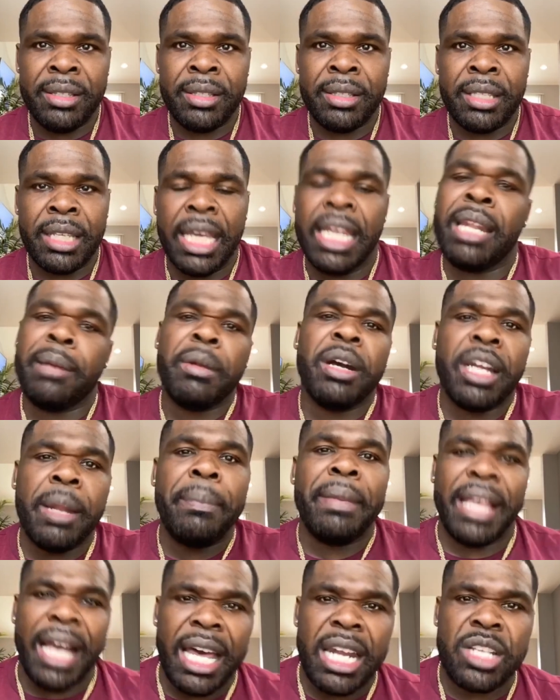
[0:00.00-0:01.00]
And I'm going to
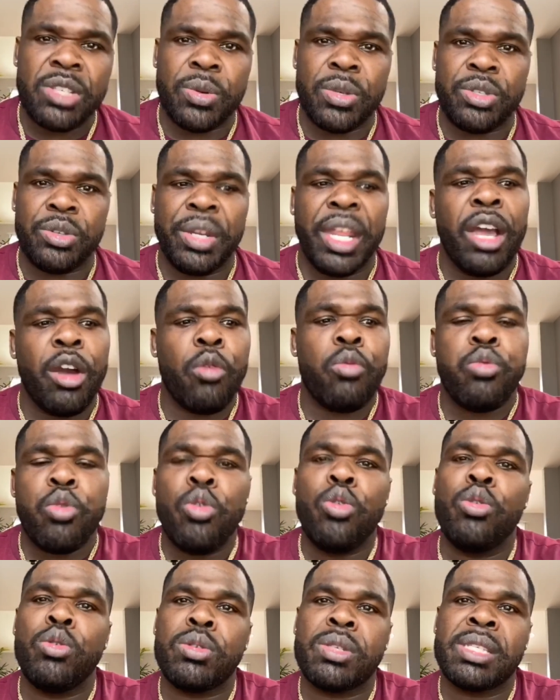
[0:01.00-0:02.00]
be honest with you. There are
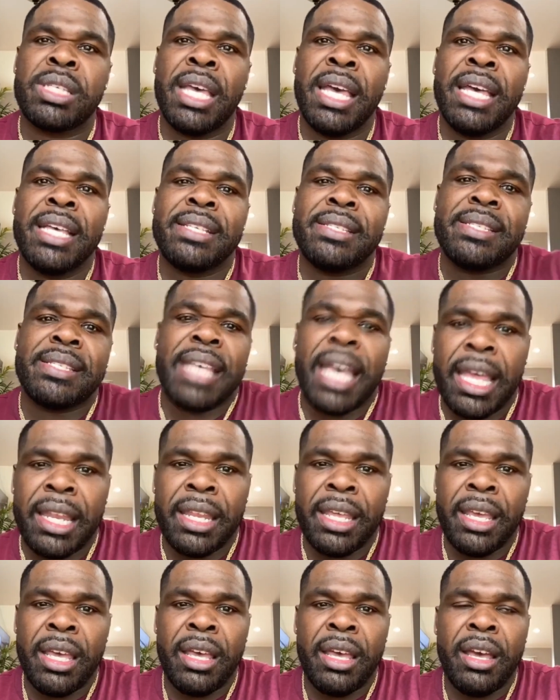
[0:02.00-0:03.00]
rules
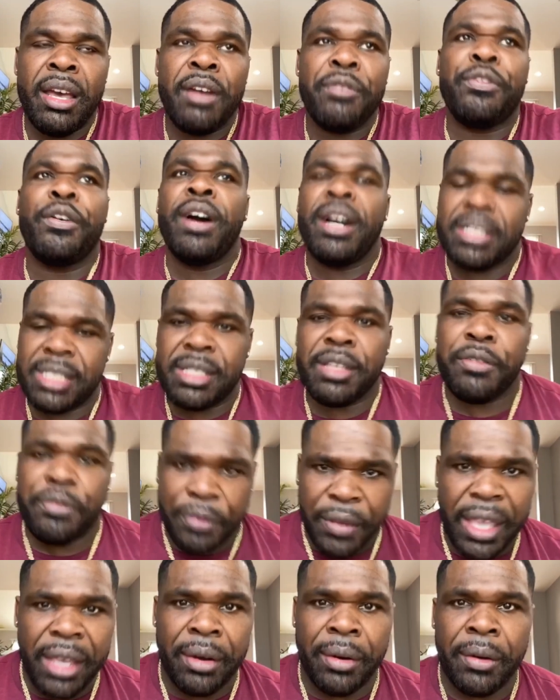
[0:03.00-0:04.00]
set for us to
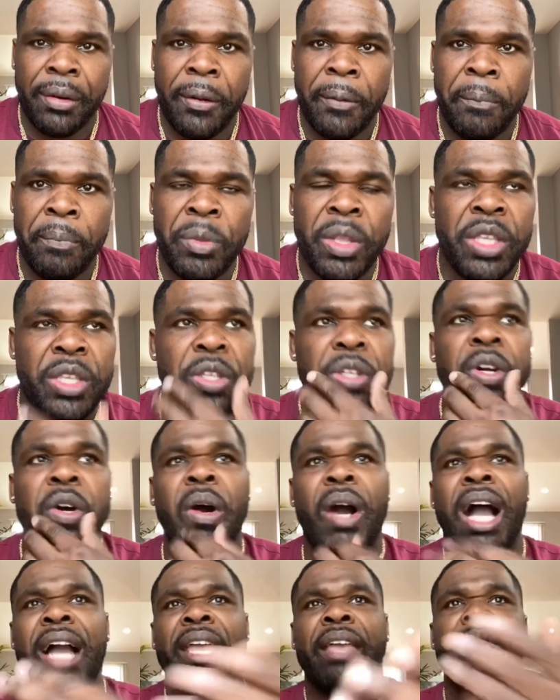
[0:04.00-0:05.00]
fail. You know,
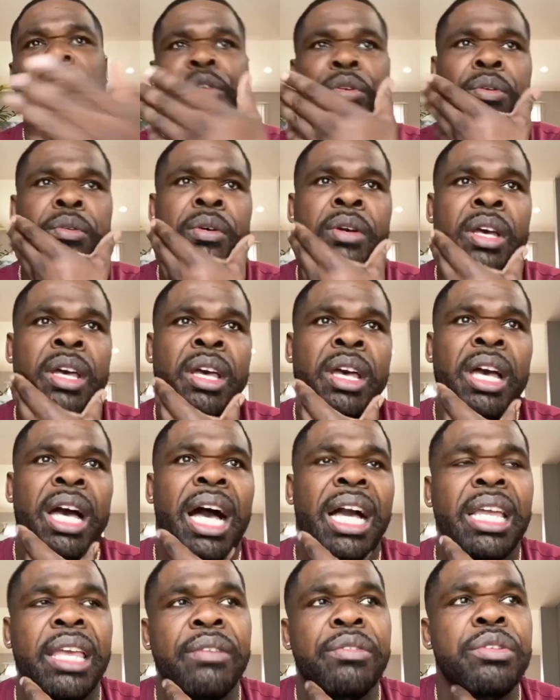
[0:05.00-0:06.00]
I'll give you
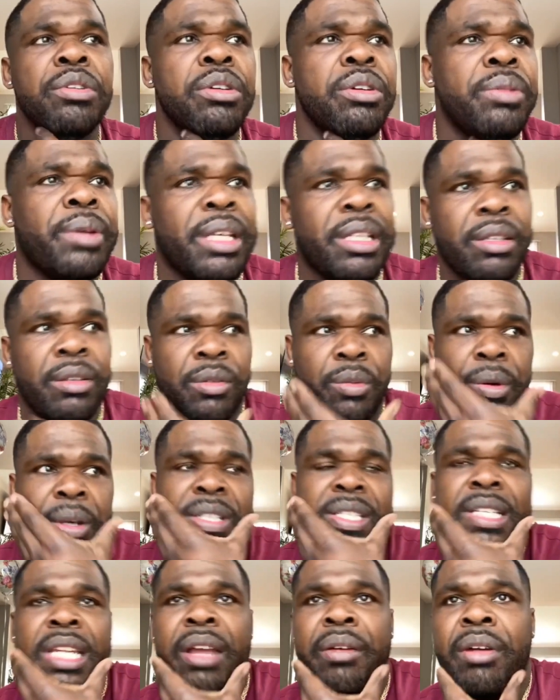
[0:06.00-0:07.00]
a quick
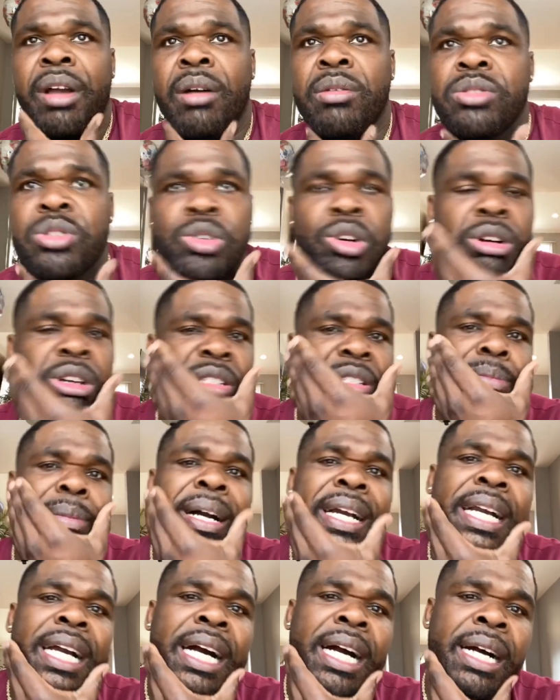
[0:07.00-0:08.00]
scenario. I was talking to
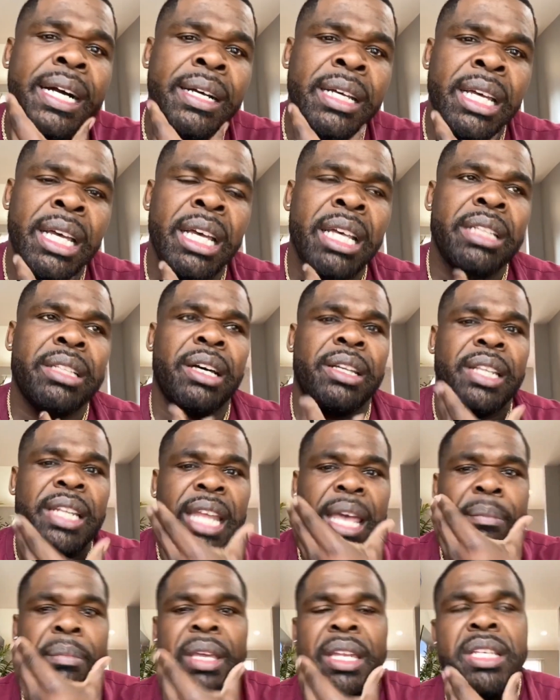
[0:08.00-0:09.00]
my guy the other
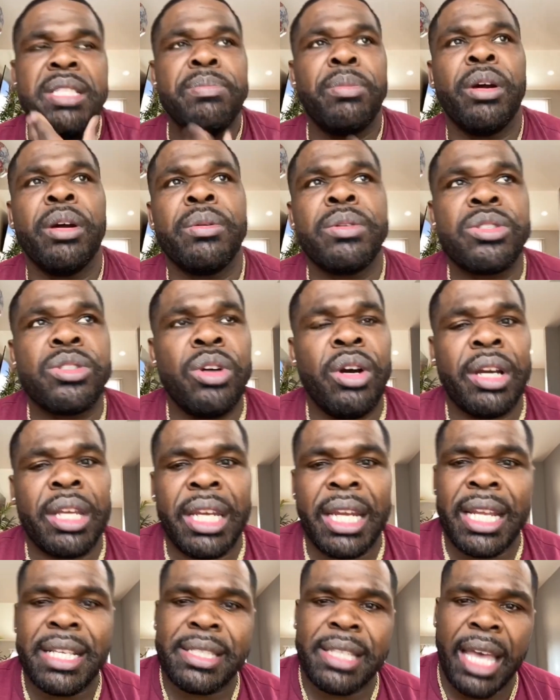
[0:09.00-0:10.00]
day. Me and this boy was talking,
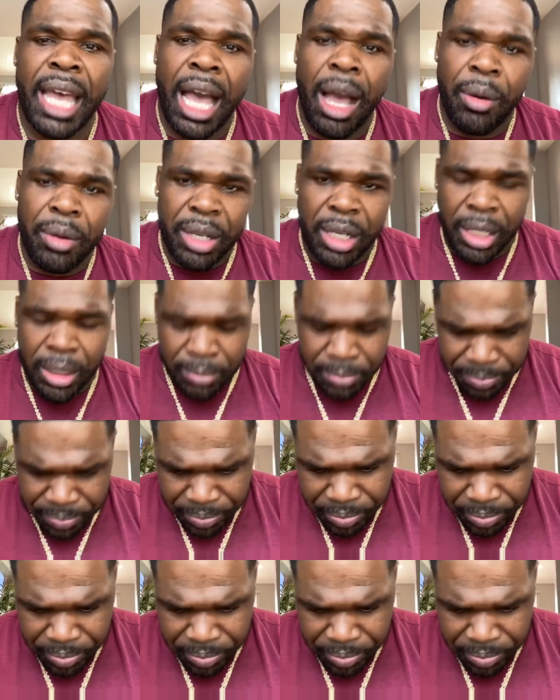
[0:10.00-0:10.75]
and I said, how come,